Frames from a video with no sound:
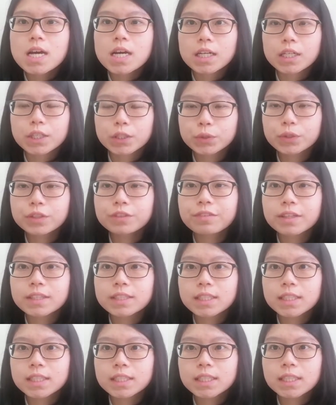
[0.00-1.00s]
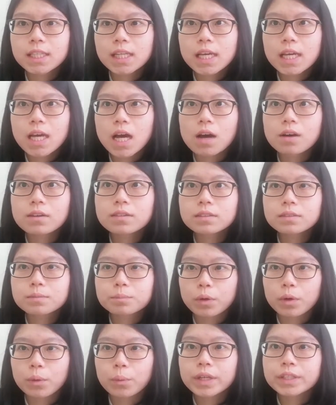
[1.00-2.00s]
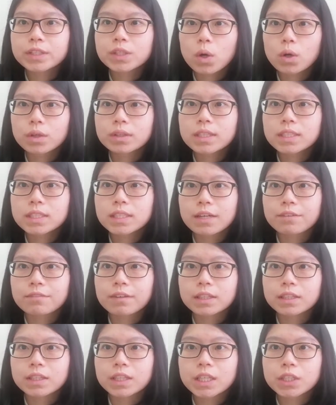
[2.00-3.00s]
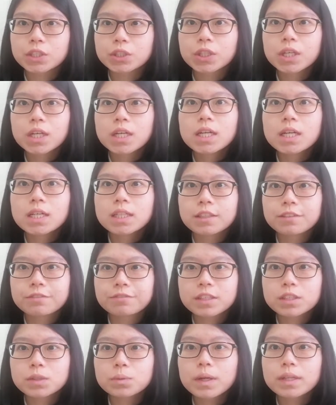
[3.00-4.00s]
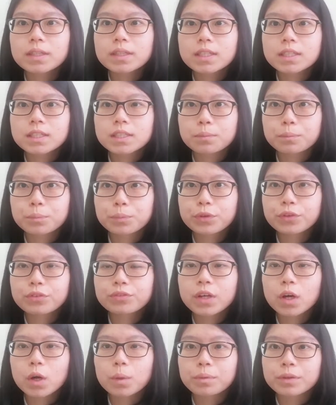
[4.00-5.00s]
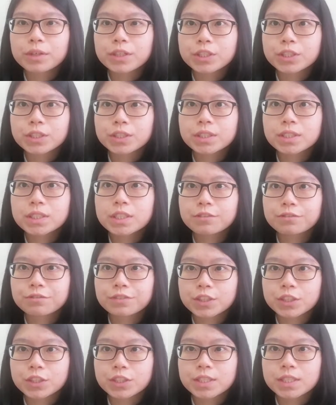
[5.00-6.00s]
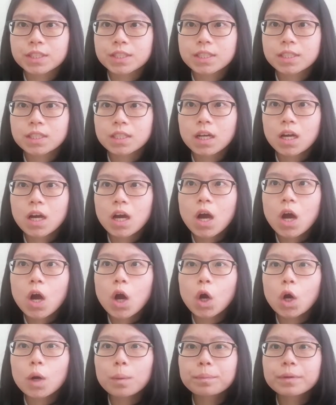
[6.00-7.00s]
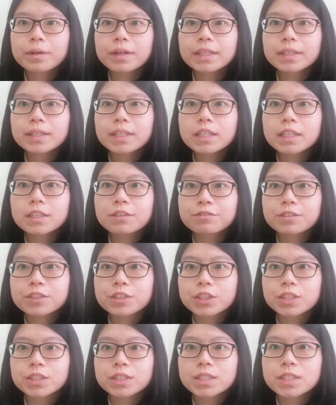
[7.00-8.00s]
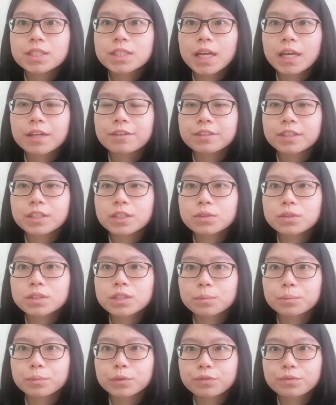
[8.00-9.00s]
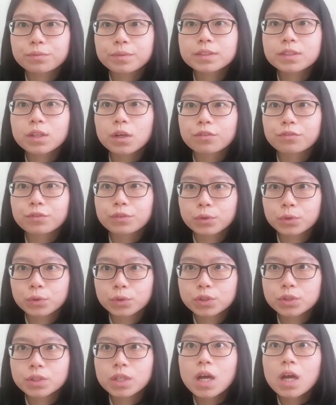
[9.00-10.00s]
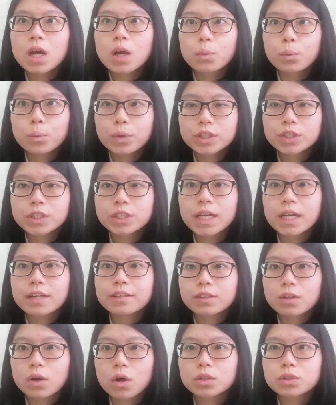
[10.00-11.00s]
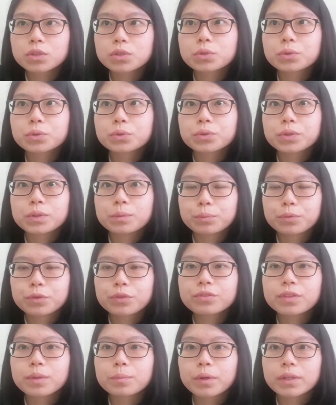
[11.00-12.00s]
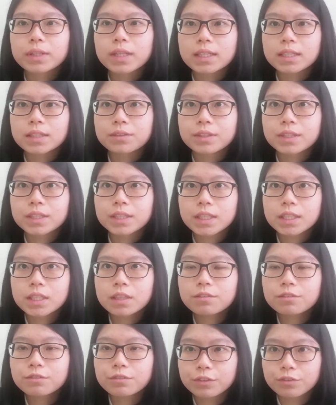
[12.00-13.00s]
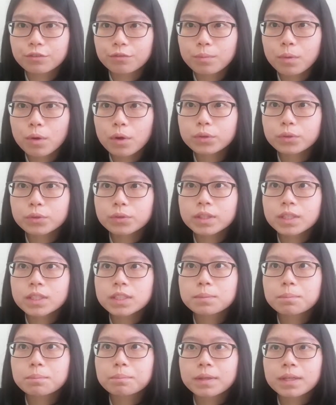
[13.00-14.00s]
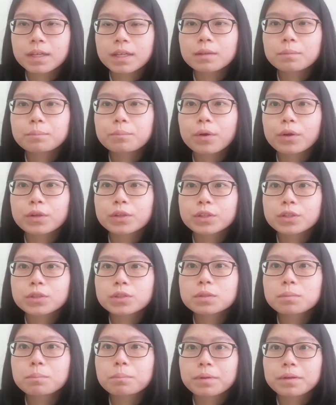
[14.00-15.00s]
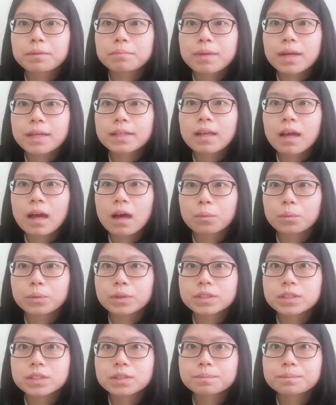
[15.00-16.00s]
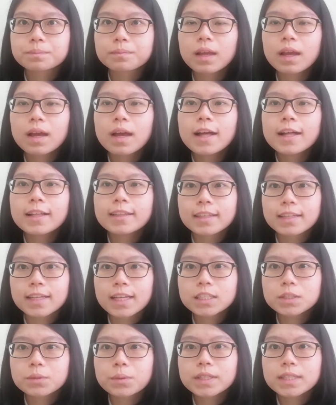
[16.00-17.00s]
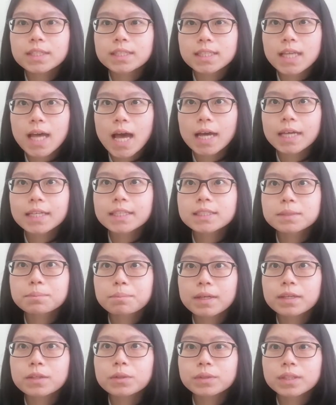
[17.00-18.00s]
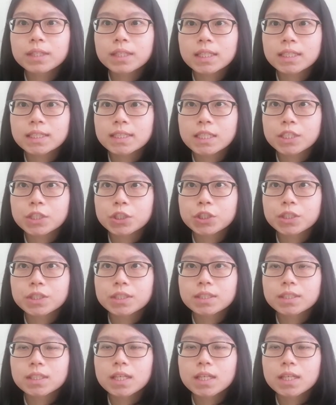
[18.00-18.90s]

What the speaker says: A good facility layout provides all these advantages. The first one is improve the operational efficiency. Operating efficiency can reduce the movement of goods, which can cause to improve the productivity with more units being produced per man hours. The next one is high space utilization.